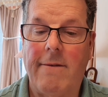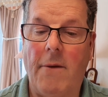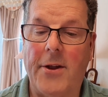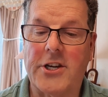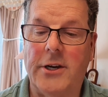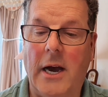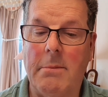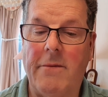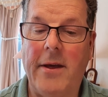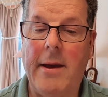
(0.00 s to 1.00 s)
from the
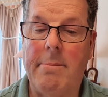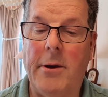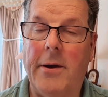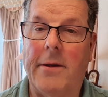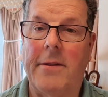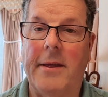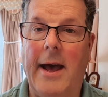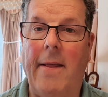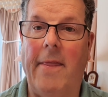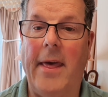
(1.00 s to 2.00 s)
time of their birth,
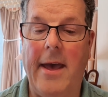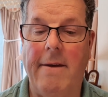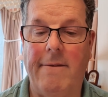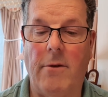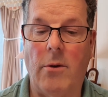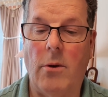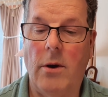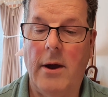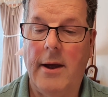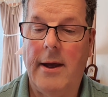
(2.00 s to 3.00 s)
and therefore
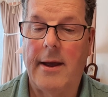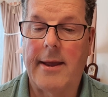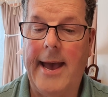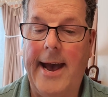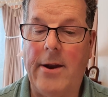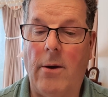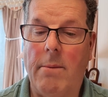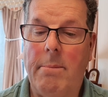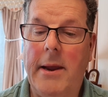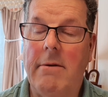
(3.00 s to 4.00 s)

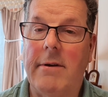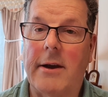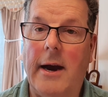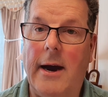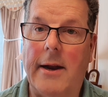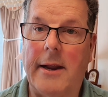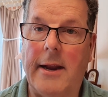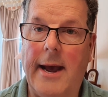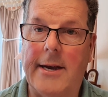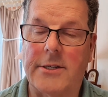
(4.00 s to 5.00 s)
cannot be
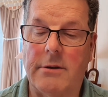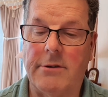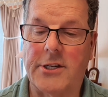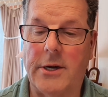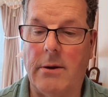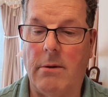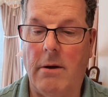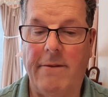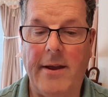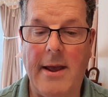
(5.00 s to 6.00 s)
regarded as the result
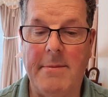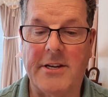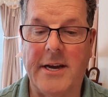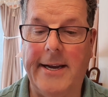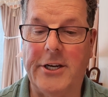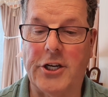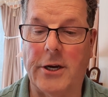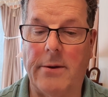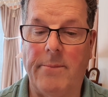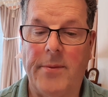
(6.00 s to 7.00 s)
of
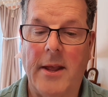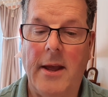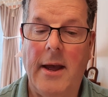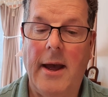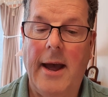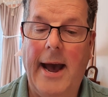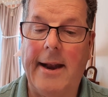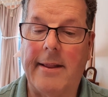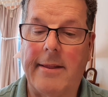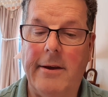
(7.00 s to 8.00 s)
imitation.
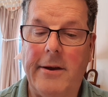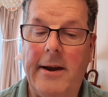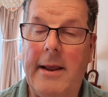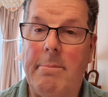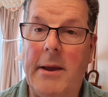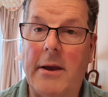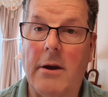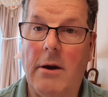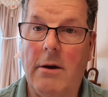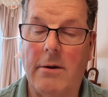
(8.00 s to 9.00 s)
And thirdly,
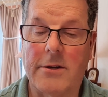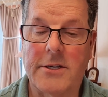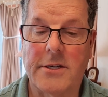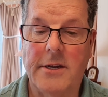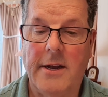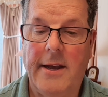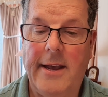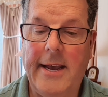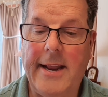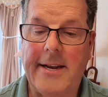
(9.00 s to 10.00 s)
because
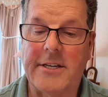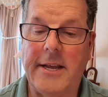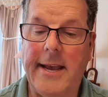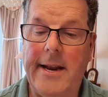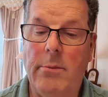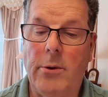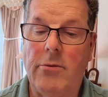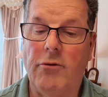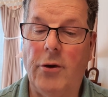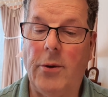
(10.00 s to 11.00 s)
it is the
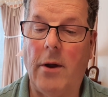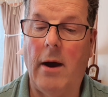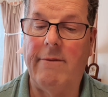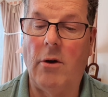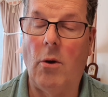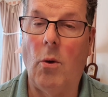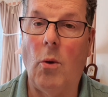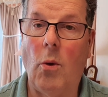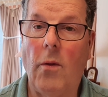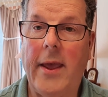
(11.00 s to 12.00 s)
inward root of
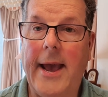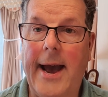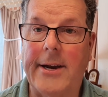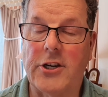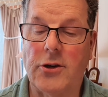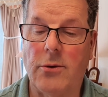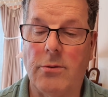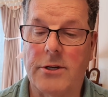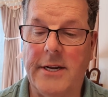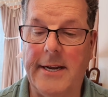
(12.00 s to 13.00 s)
all the
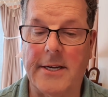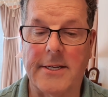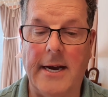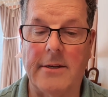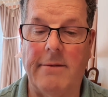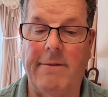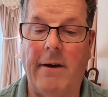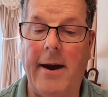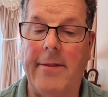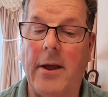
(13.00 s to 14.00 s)
actual sins that
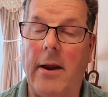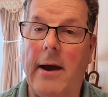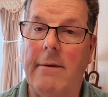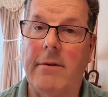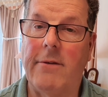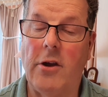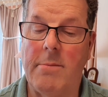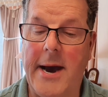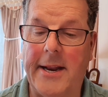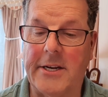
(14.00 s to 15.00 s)
defile the life of
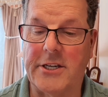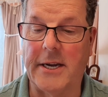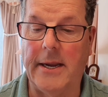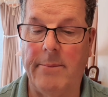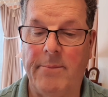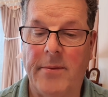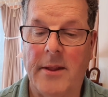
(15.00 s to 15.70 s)
humanity.